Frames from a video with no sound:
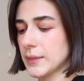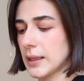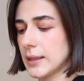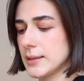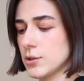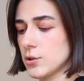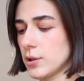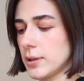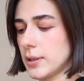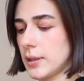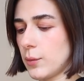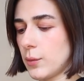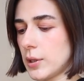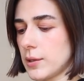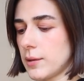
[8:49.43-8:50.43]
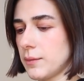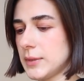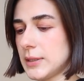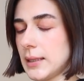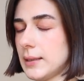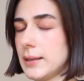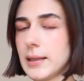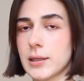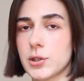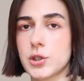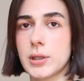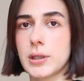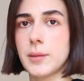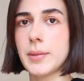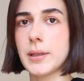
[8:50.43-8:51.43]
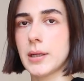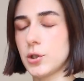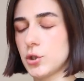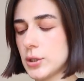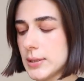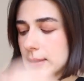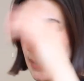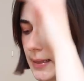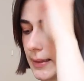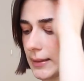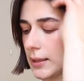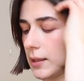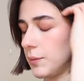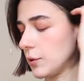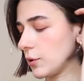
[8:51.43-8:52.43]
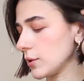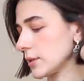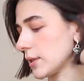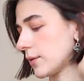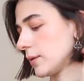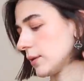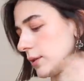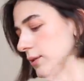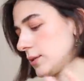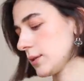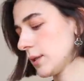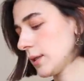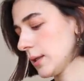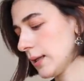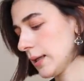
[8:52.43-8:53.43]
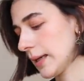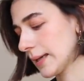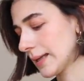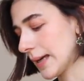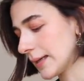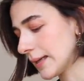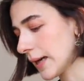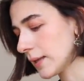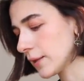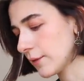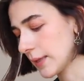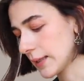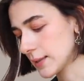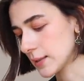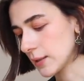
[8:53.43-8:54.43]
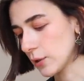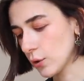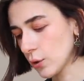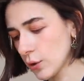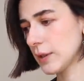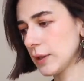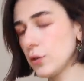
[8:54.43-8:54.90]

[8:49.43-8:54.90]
It's not that I wear them daily actually, but I just like it because I think it again elevates a look.